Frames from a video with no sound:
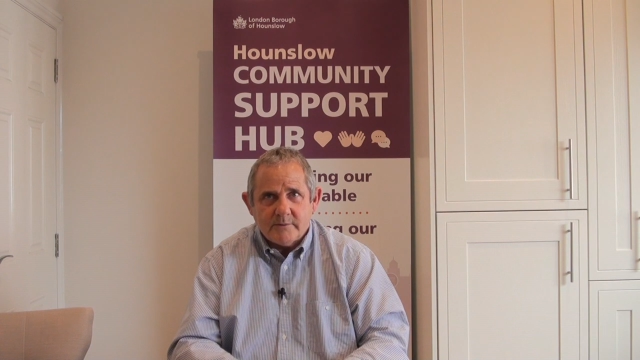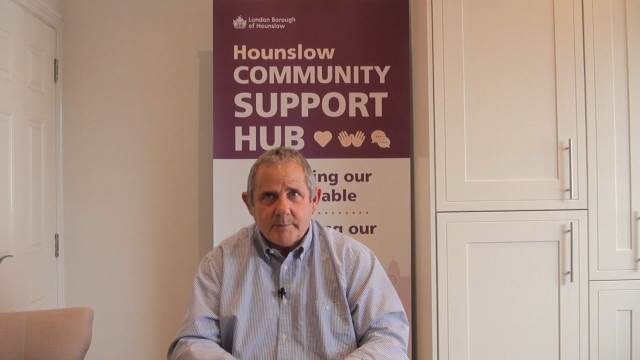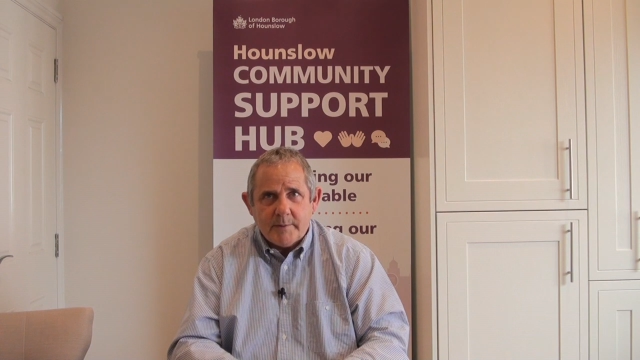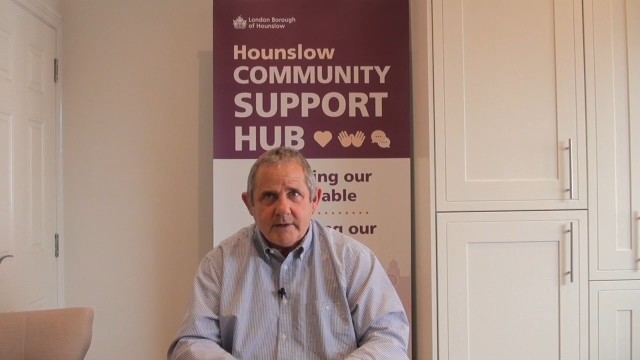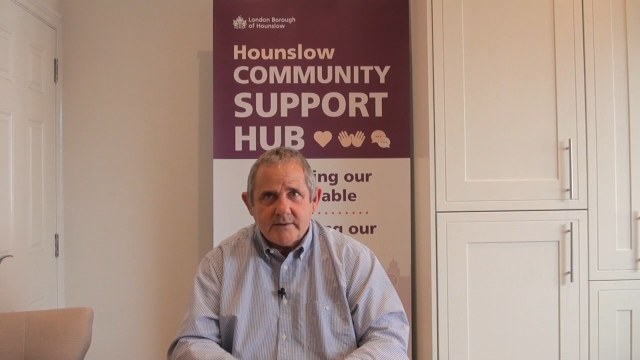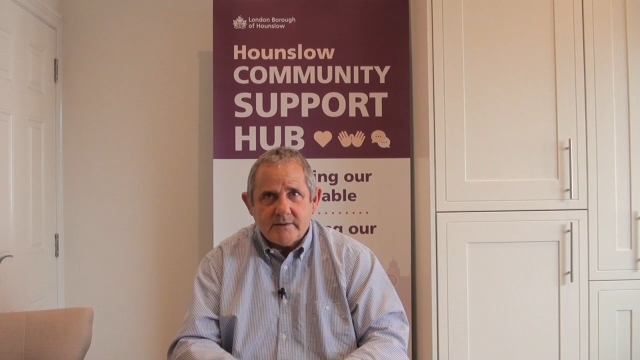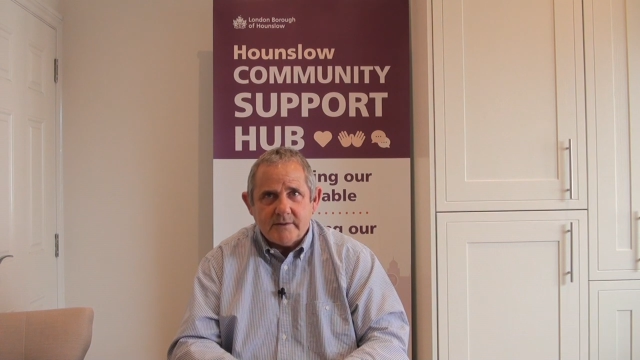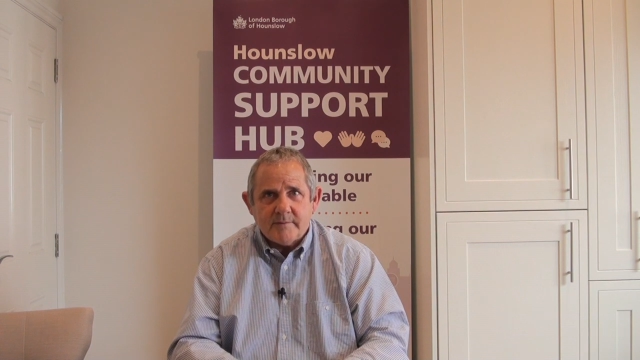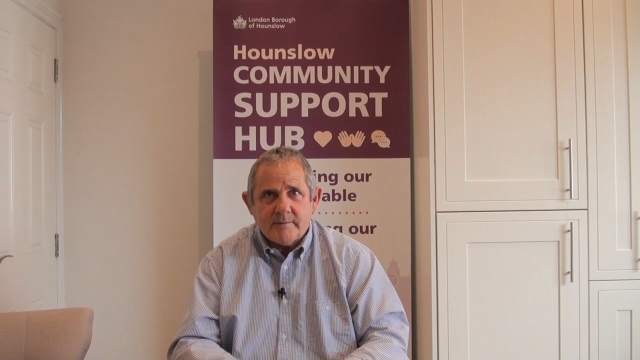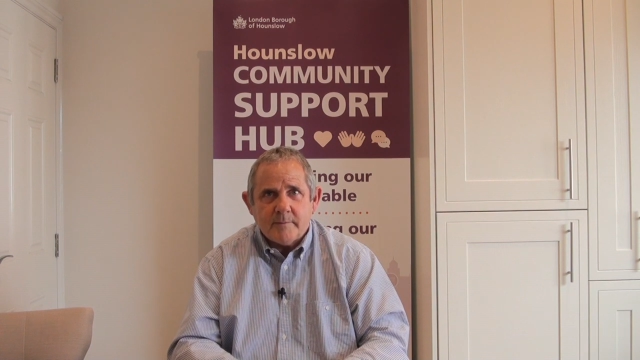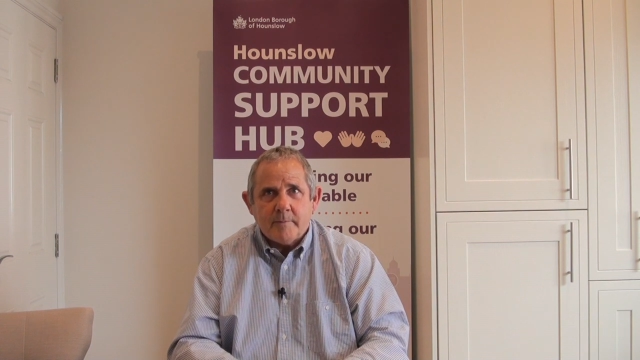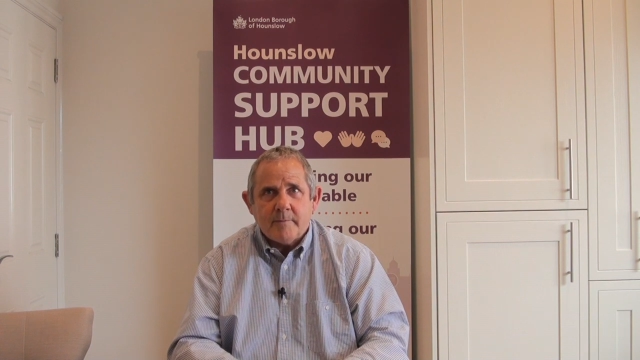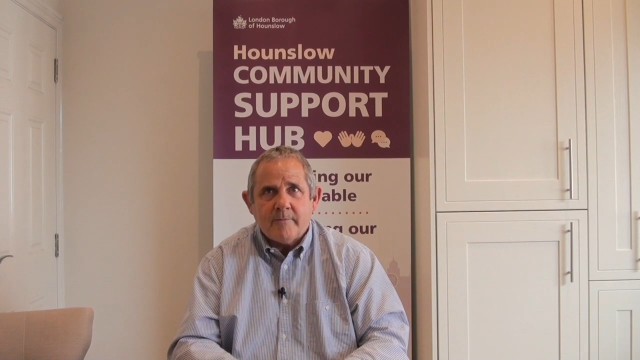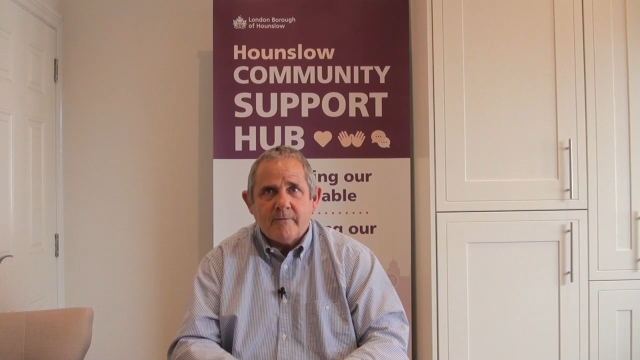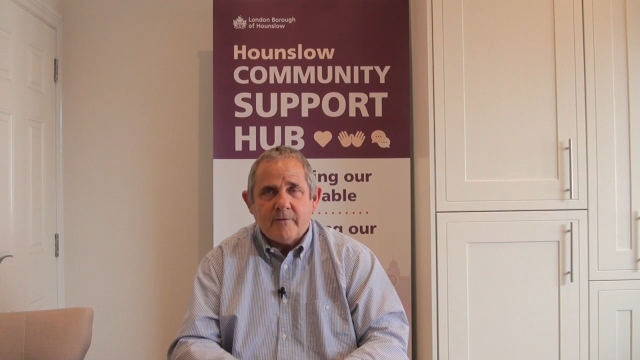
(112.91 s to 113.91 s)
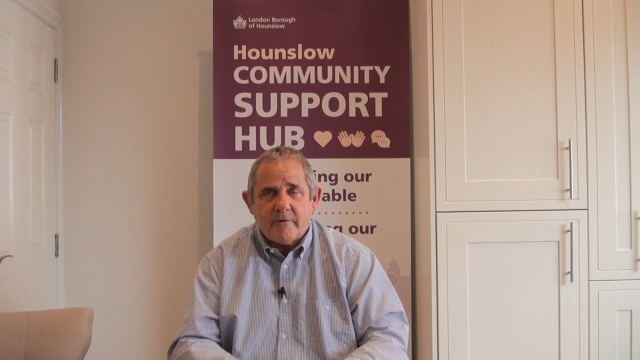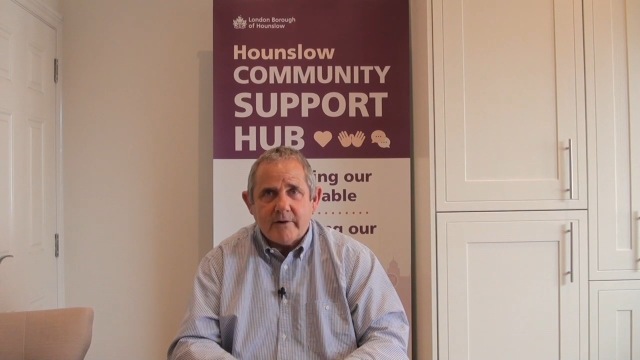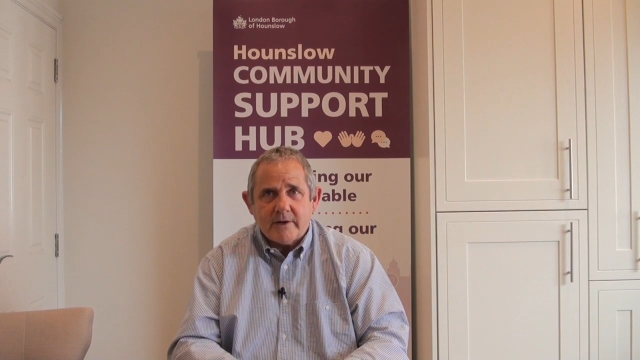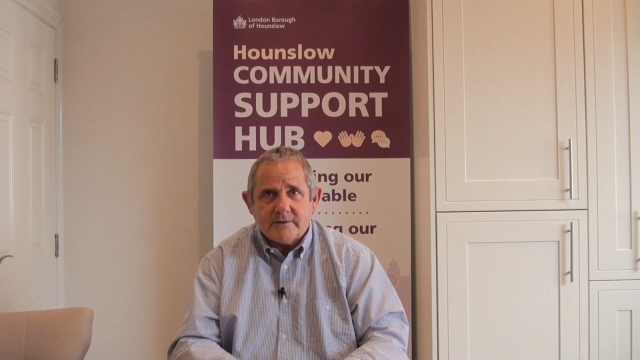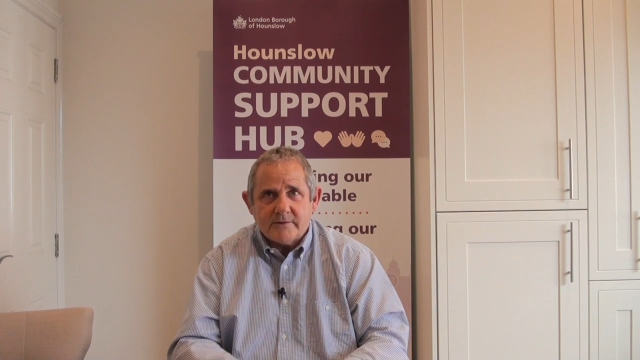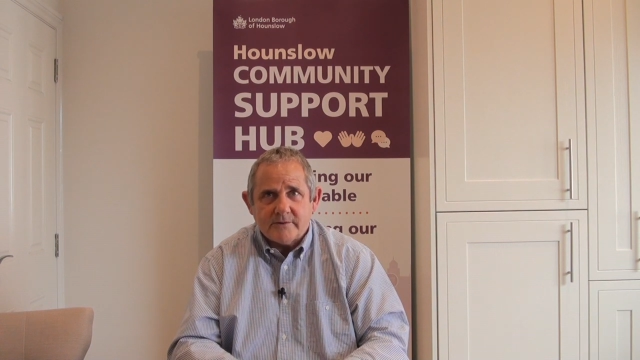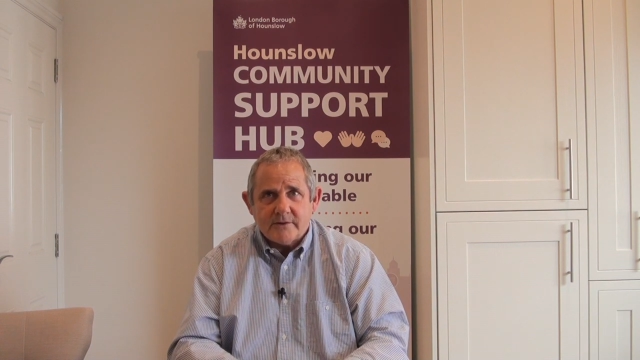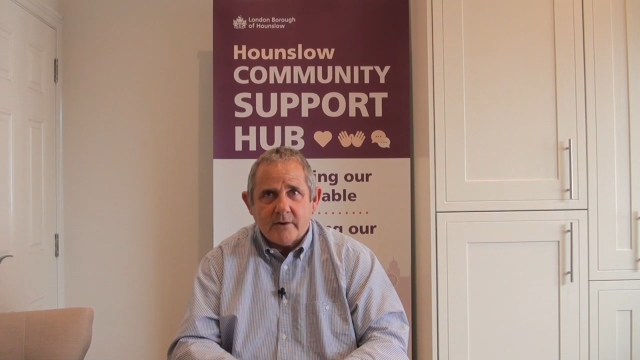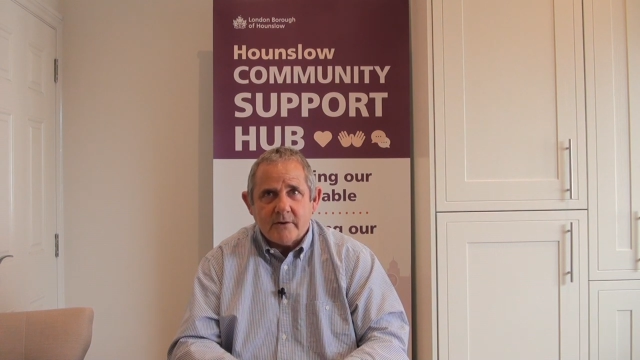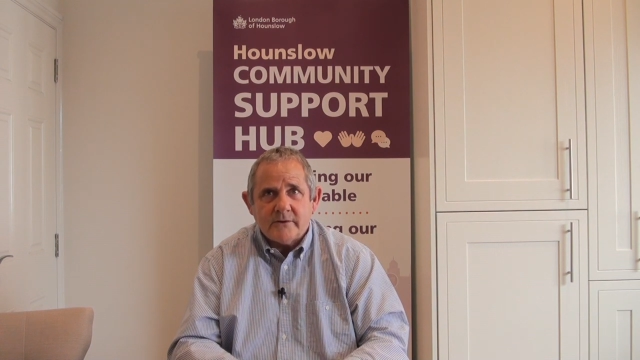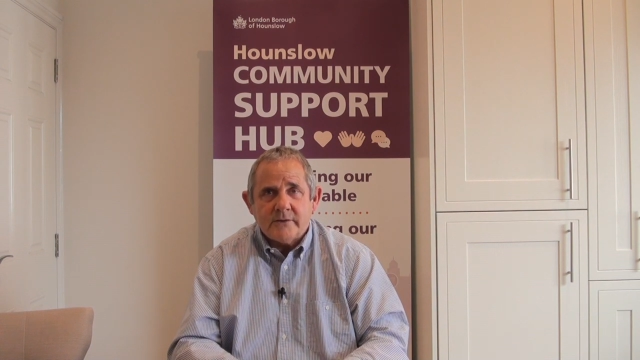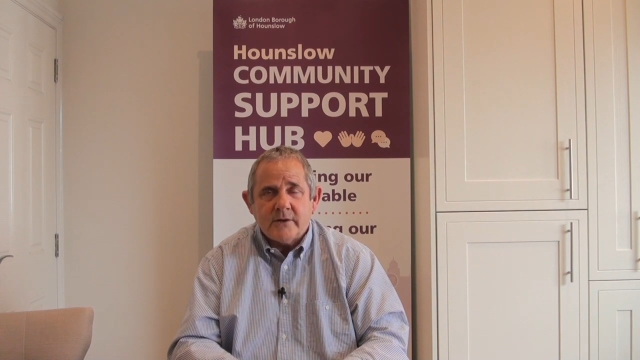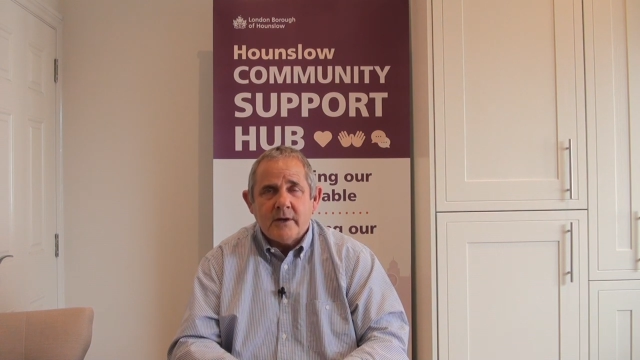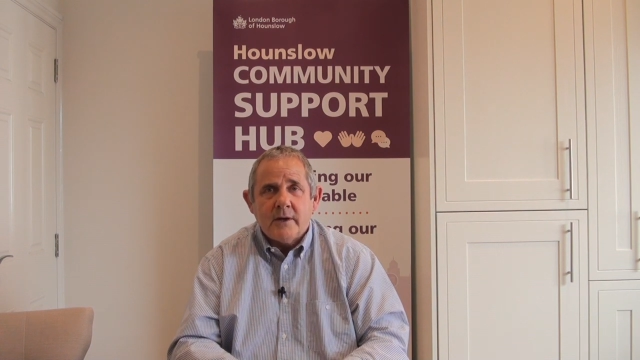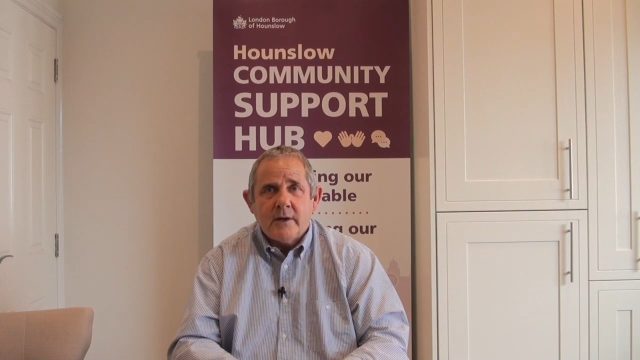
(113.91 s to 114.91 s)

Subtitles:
spaces for exercise